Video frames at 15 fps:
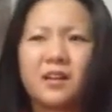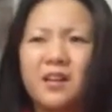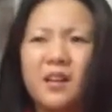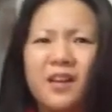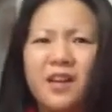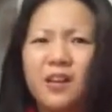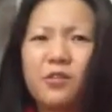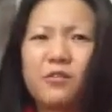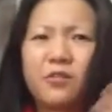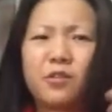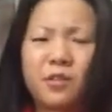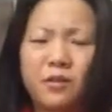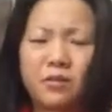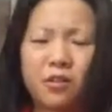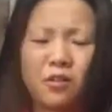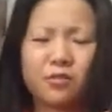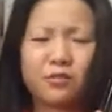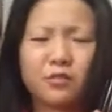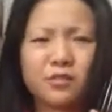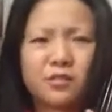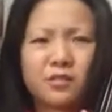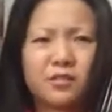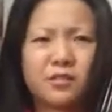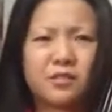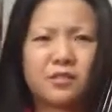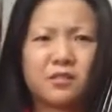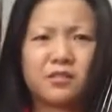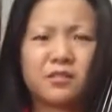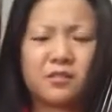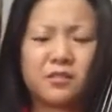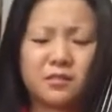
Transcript: I can't. I don't even know how it goes. Play um.